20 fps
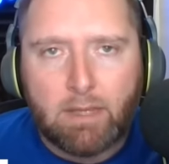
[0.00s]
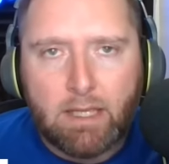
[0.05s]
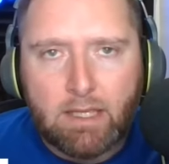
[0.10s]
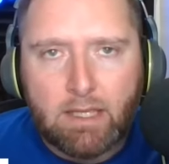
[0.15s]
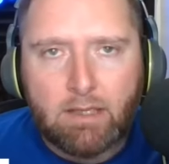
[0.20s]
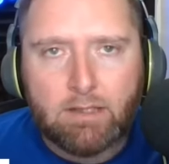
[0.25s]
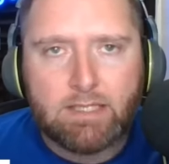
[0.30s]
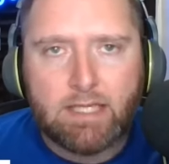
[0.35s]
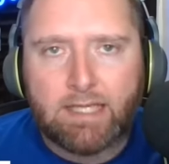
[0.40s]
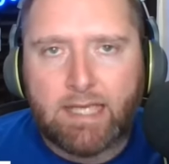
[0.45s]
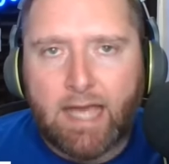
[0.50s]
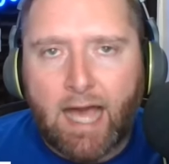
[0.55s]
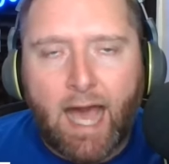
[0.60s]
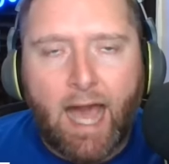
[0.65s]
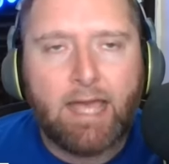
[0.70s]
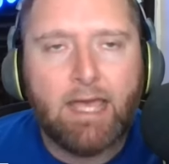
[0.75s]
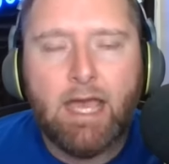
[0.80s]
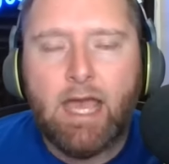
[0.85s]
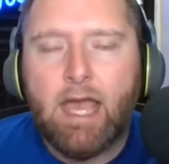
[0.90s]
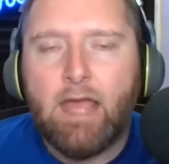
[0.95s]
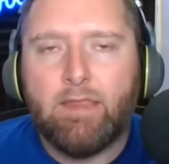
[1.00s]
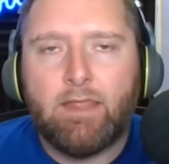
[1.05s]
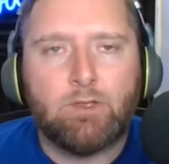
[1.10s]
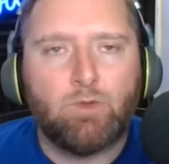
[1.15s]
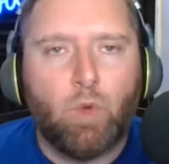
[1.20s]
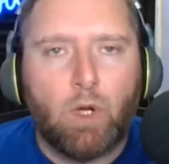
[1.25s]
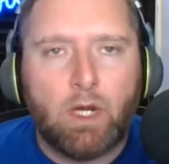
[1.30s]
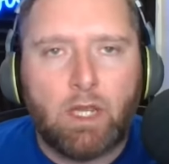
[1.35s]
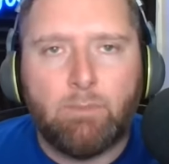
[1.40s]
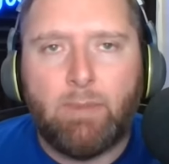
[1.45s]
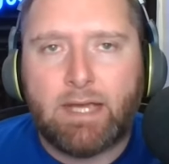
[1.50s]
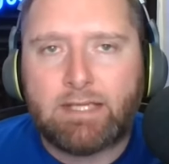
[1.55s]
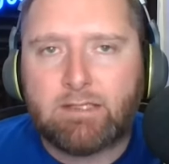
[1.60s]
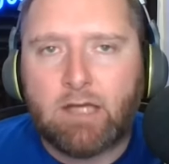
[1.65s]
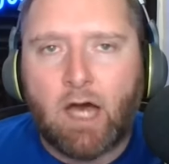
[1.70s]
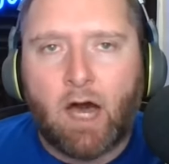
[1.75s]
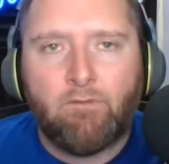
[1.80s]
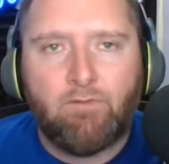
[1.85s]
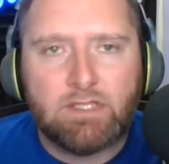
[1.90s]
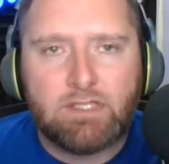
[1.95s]
He is a guy that is one of the best
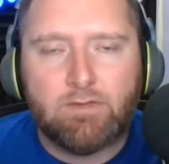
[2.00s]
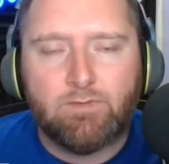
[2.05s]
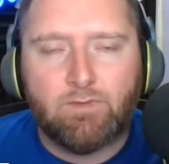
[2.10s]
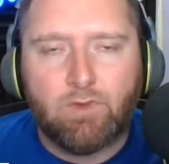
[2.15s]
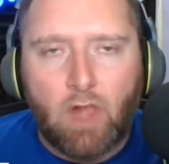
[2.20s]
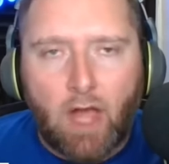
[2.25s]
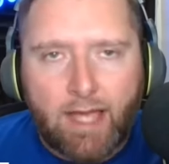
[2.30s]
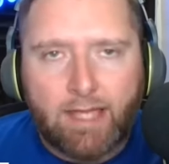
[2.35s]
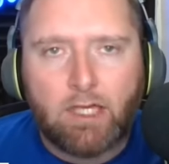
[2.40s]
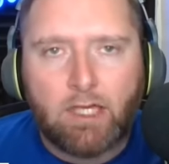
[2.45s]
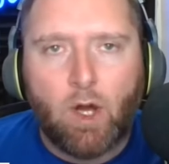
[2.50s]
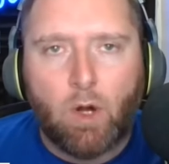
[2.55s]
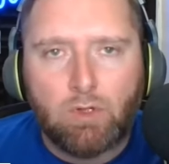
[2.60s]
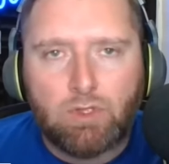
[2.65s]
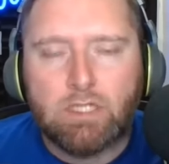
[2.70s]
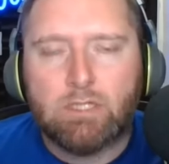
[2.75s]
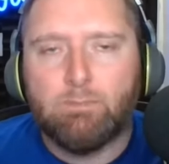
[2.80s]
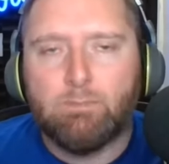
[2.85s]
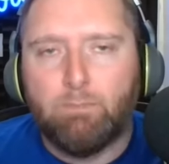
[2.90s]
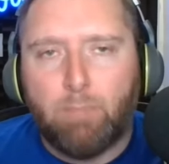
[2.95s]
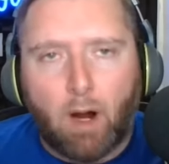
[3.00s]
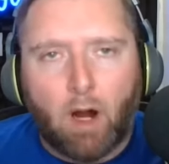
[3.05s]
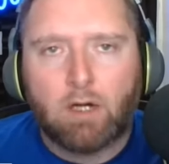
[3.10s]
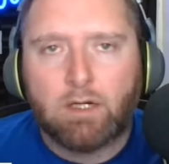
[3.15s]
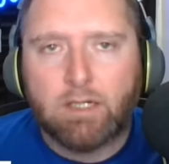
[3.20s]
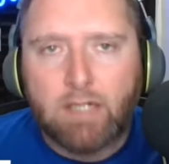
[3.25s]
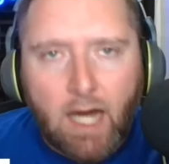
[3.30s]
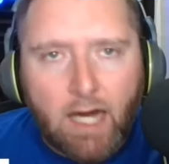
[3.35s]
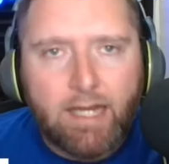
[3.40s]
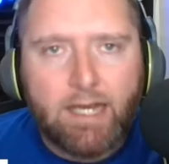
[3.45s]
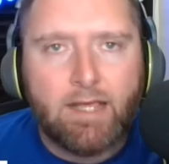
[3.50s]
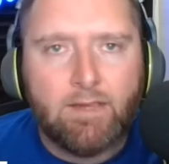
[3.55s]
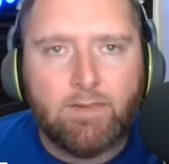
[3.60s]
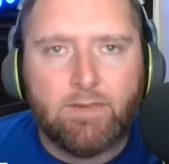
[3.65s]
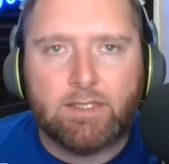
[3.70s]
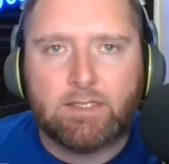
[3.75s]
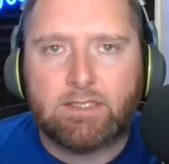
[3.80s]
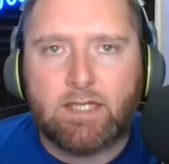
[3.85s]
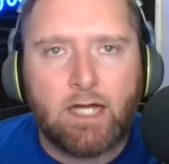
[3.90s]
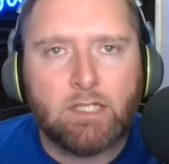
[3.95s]
offensive line coaches, bar none, in
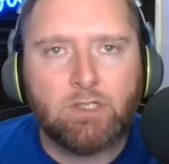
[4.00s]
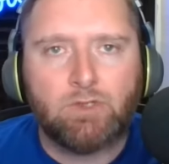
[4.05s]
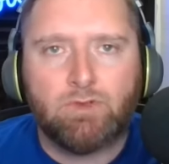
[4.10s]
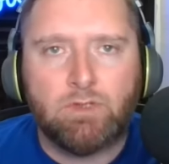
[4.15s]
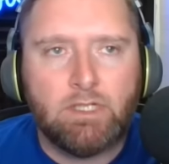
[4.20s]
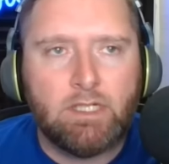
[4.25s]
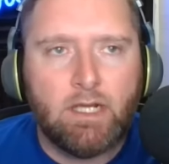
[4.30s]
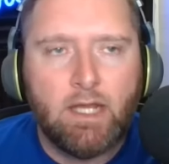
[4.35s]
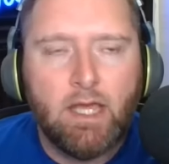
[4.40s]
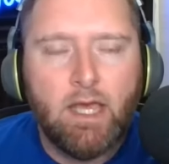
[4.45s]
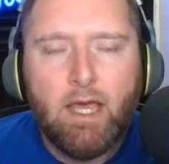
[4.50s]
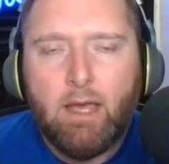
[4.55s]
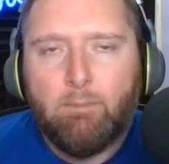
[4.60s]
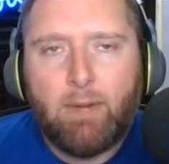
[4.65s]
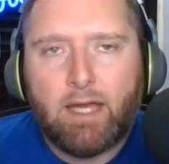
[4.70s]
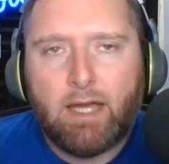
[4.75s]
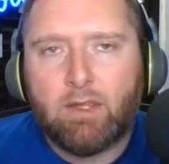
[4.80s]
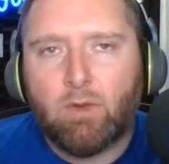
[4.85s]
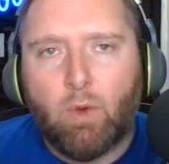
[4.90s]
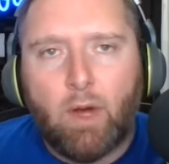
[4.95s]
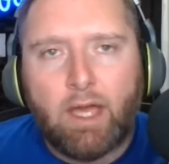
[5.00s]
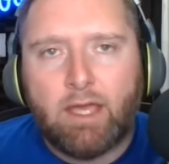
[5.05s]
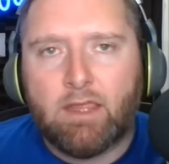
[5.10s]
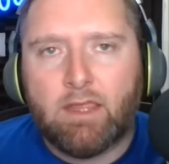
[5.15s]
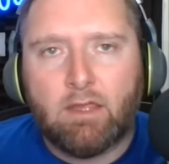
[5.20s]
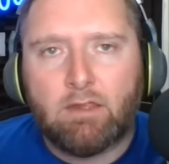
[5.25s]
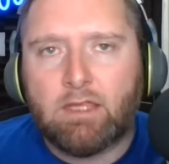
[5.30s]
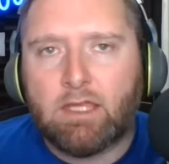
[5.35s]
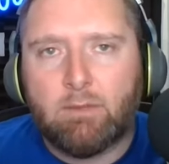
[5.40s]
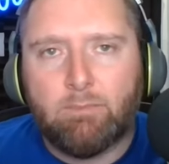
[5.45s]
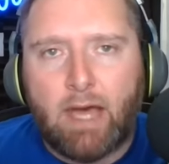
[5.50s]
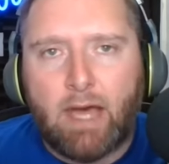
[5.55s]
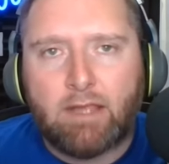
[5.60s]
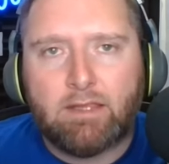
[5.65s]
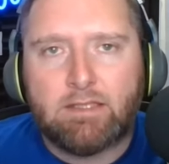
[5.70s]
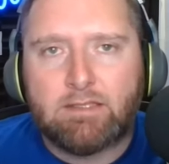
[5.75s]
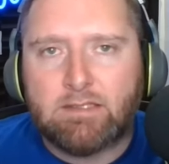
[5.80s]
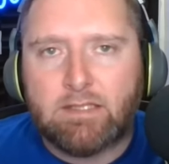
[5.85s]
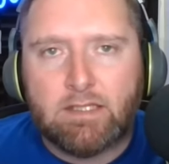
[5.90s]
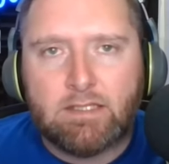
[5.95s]
this country. And by the way, the other thing about
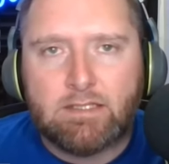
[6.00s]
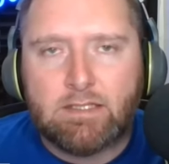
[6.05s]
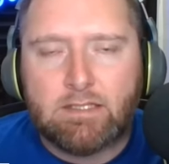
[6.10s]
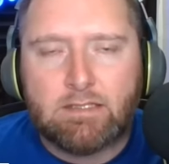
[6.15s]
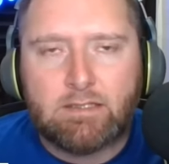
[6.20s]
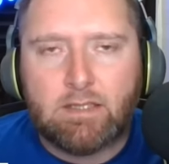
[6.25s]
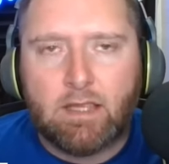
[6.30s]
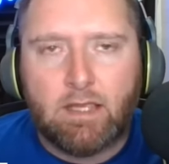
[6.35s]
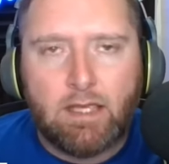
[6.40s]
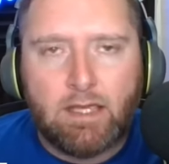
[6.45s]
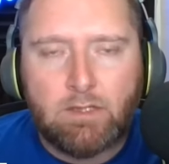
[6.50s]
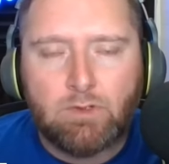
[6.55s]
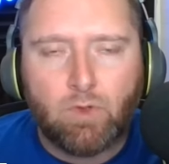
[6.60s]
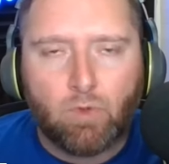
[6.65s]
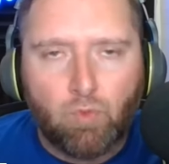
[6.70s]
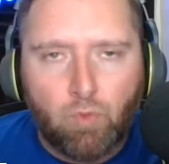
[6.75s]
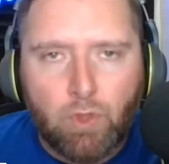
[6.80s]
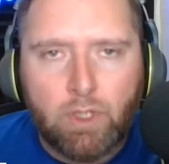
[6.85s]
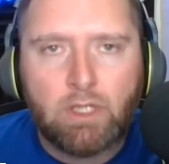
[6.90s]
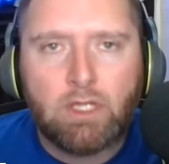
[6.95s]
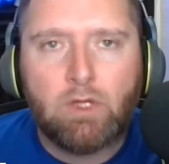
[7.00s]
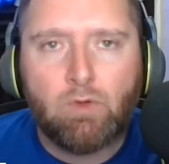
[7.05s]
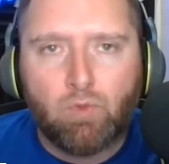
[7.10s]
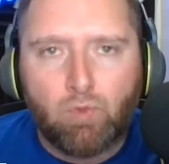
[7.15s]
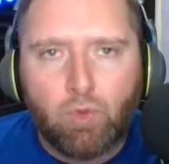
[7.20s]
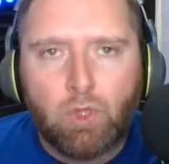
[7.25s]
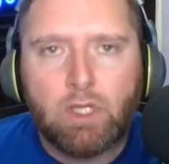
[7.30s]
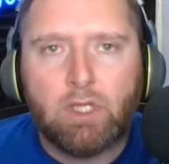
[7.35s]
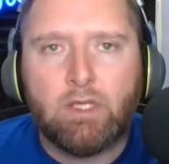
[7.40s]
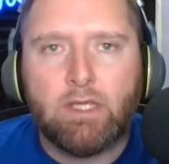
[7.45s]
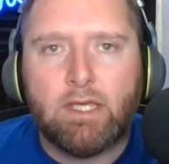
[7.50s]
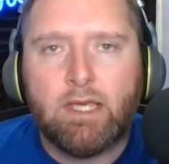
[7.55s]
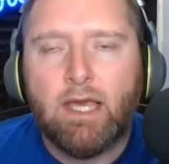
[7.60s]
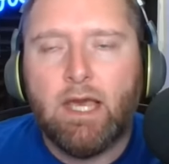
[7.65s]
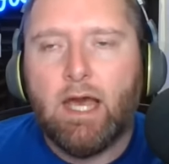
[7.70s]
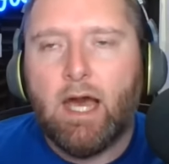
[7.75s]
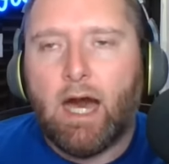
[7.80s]
this is that he's a really, really